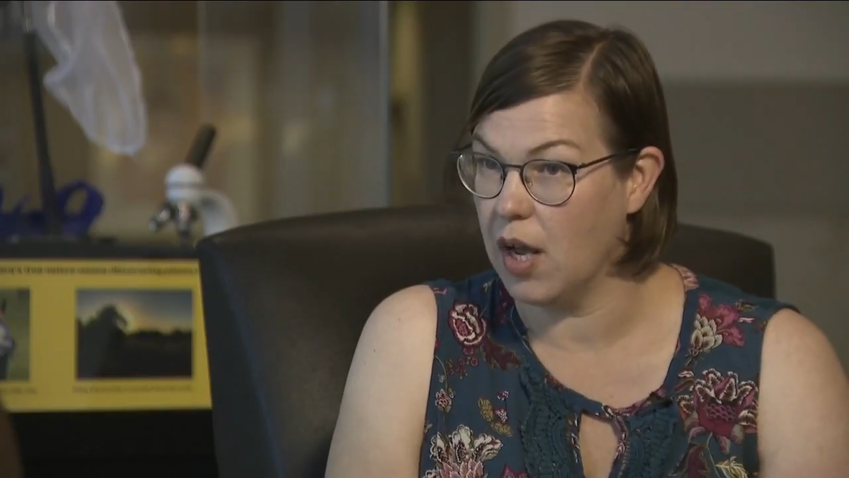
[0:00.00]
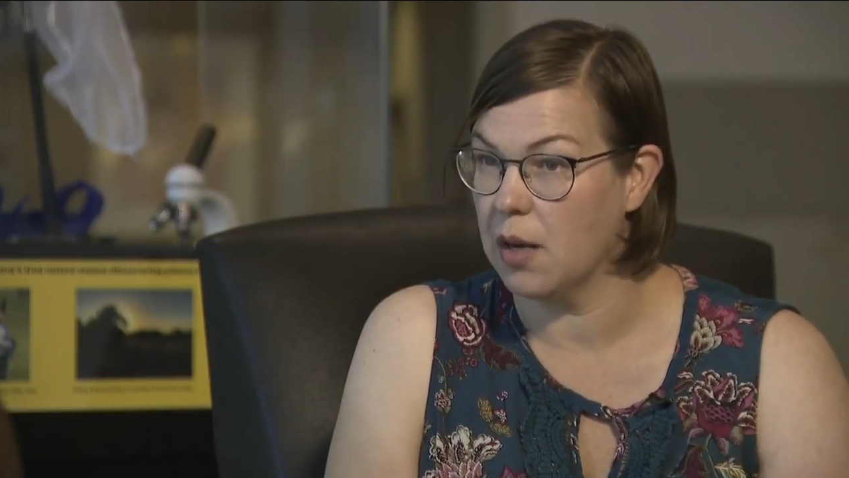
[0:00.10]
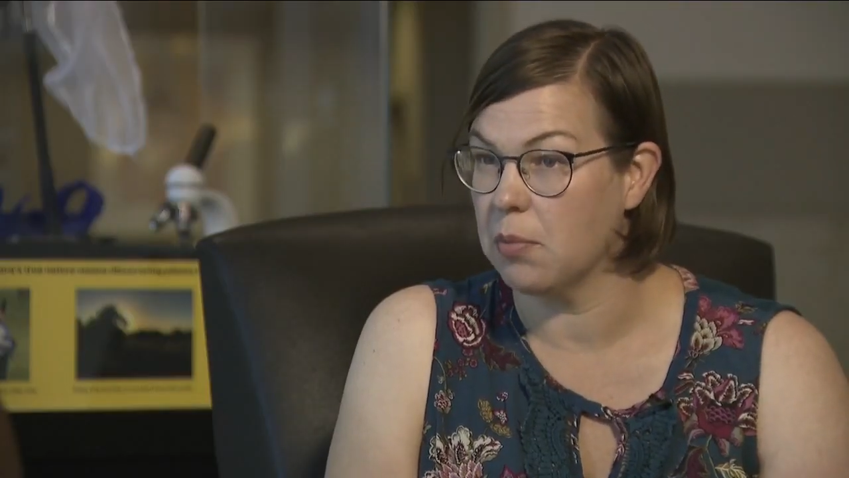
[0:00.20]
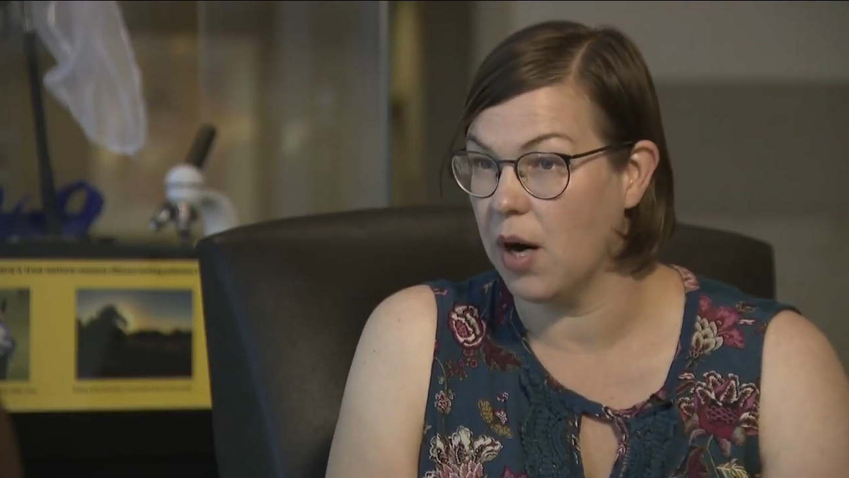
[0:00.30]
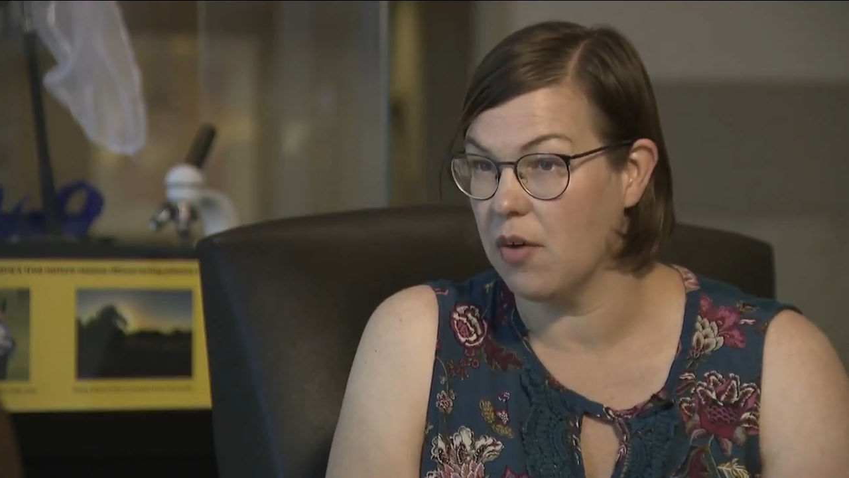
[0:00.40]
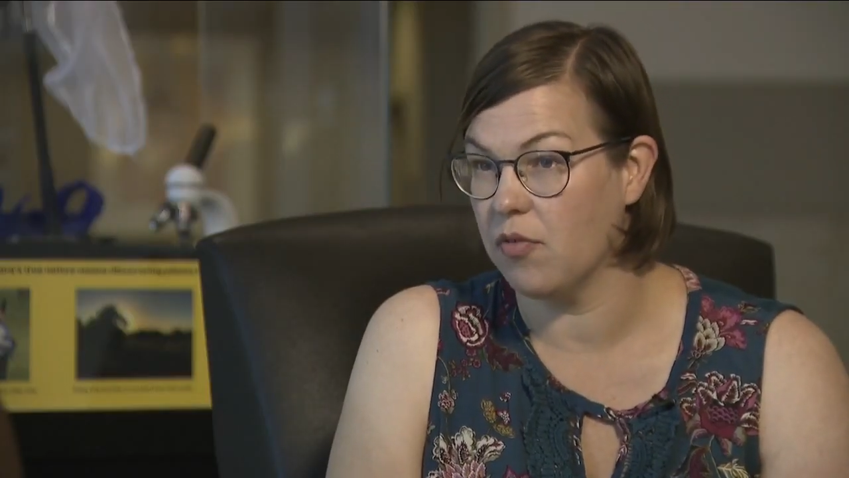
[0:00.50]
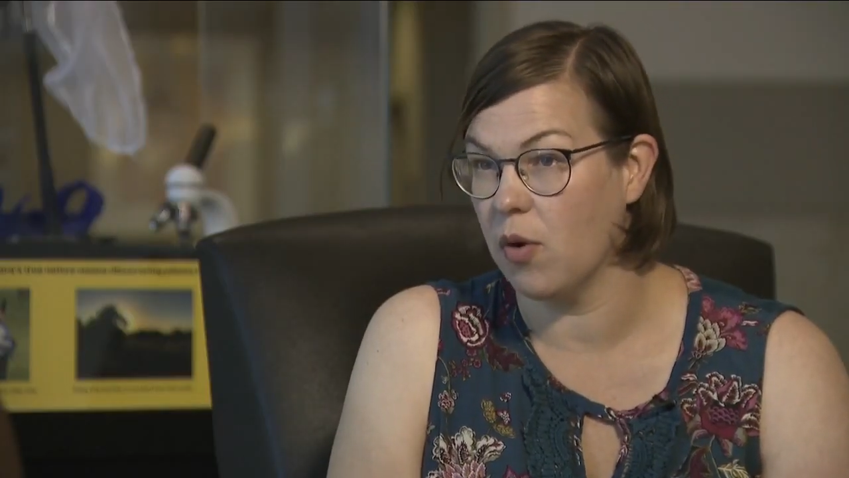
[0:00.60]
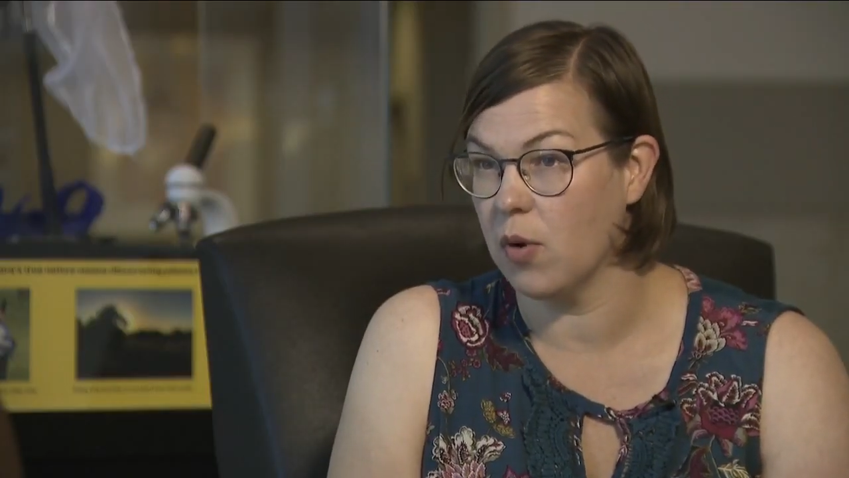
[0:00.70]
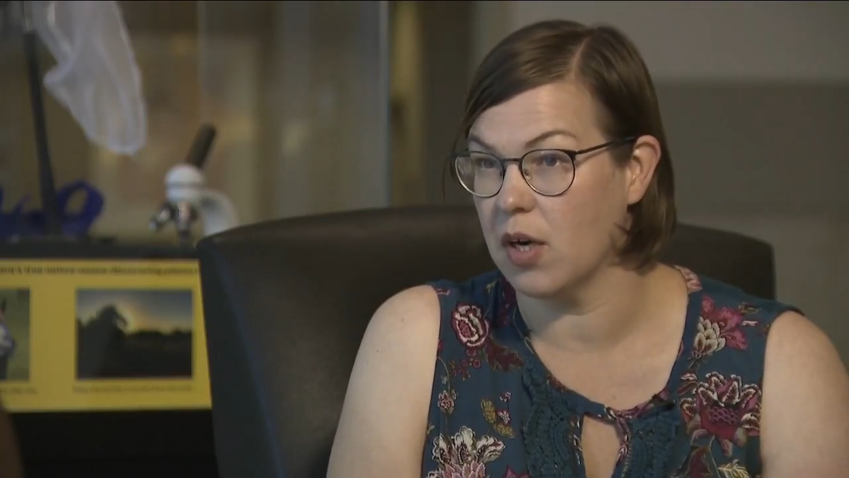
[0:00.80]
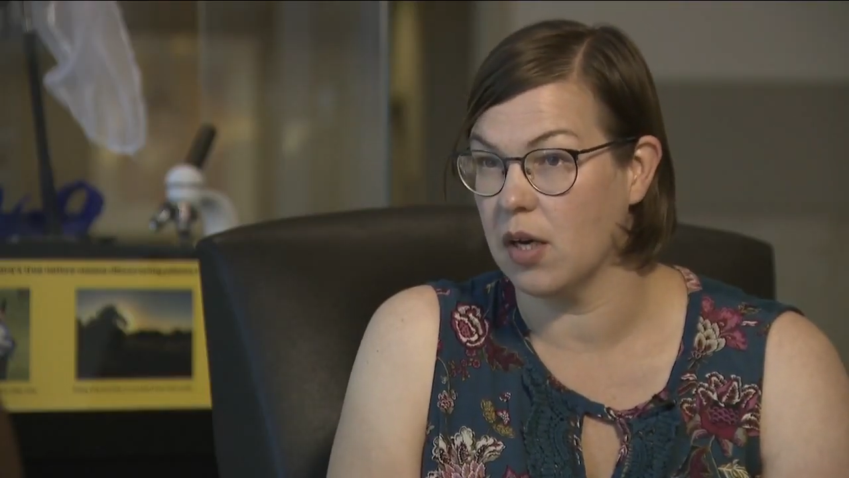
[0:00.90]
had brought
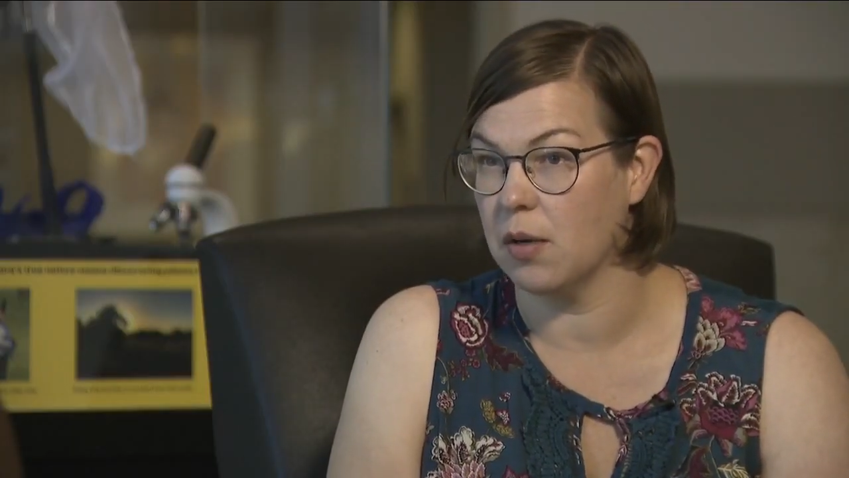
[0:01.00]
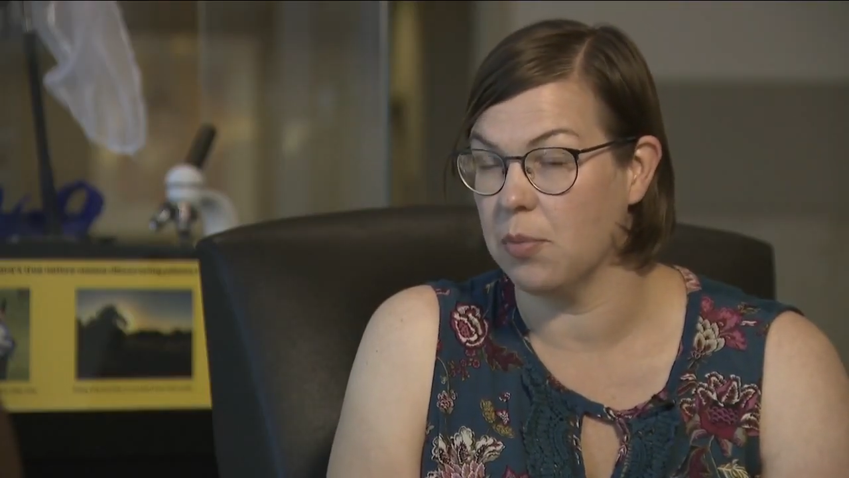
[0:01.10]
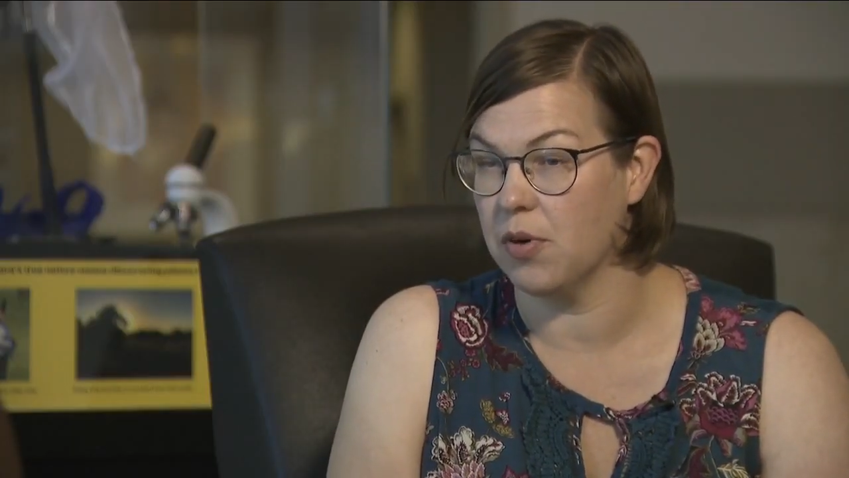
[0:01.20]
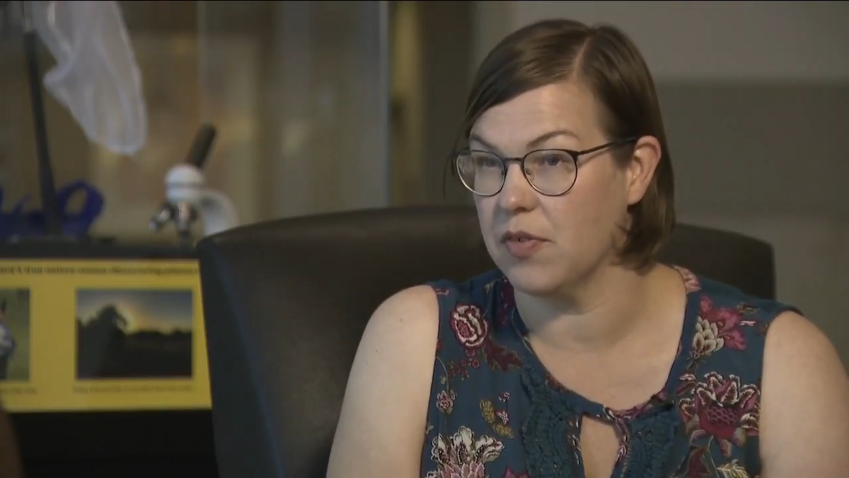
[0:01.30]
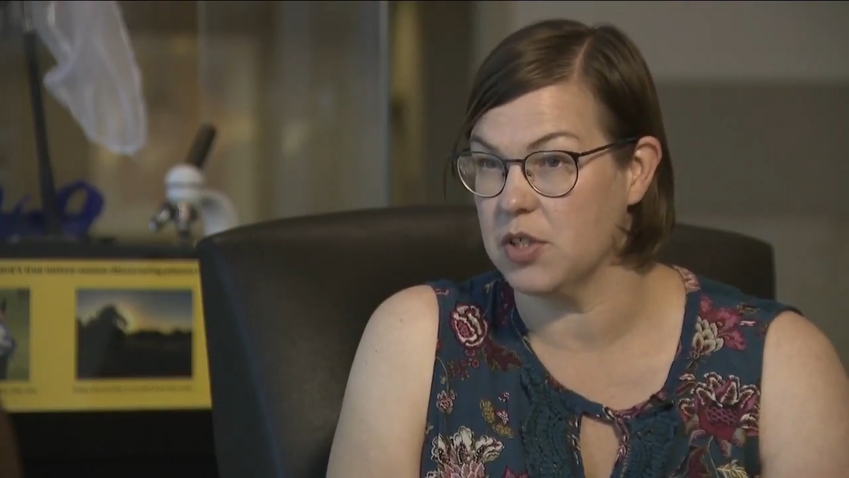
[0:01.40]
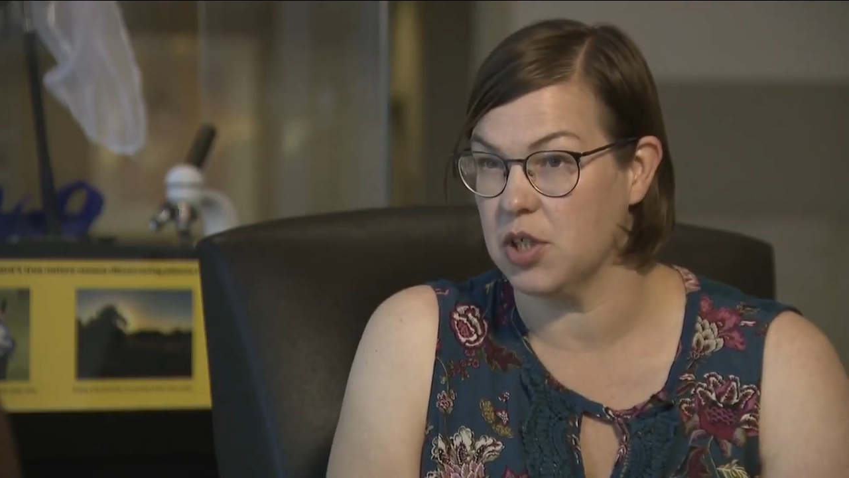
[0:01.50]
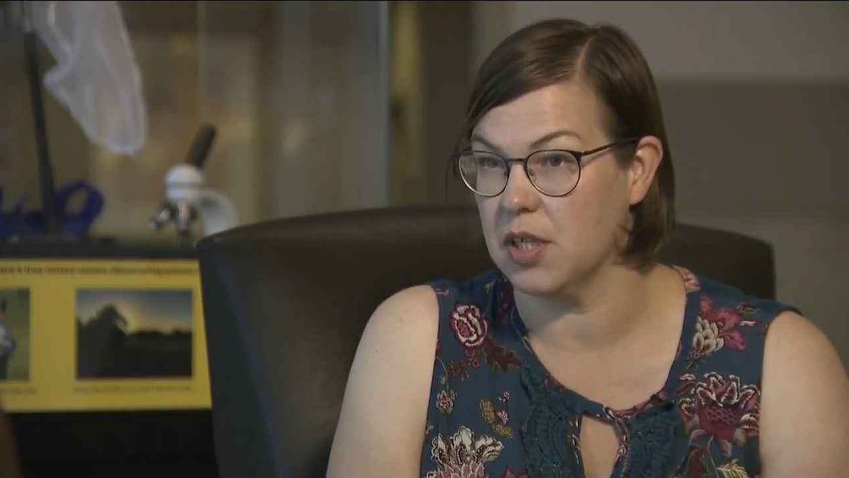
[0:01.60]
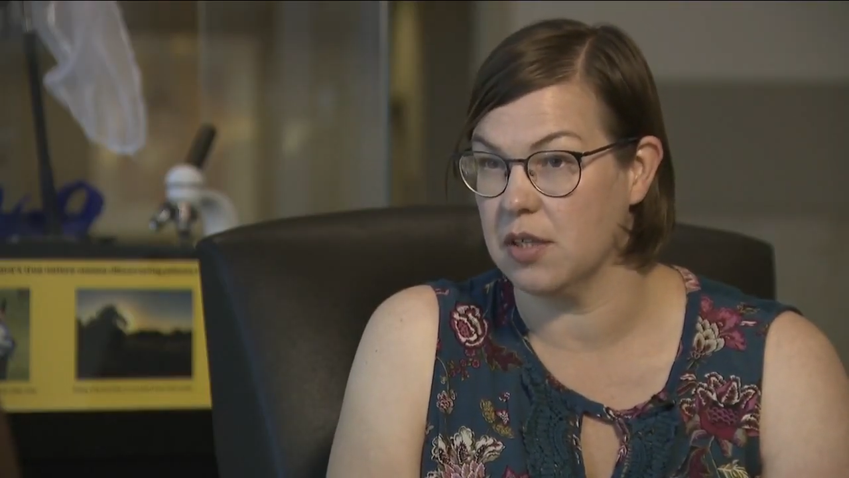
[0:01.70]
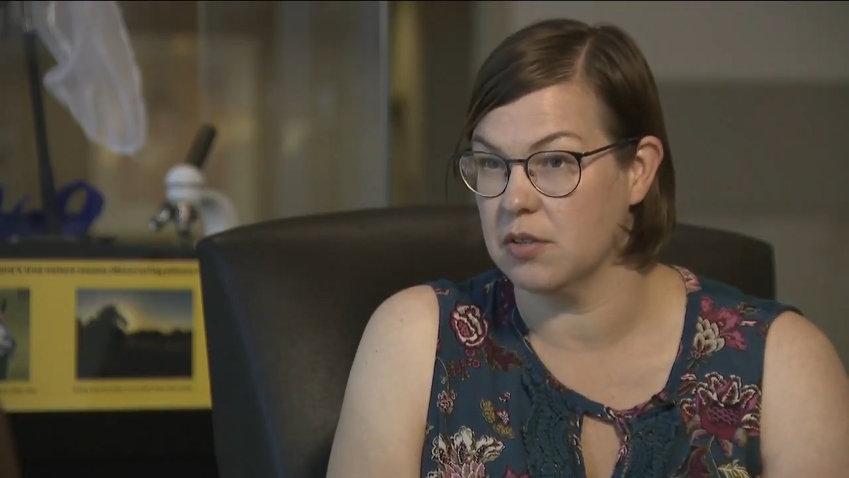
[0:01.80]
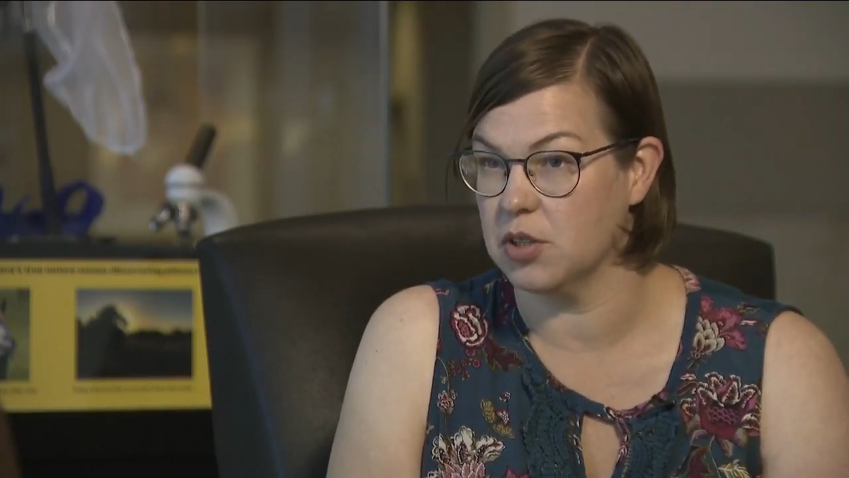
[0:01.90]
forward a provision,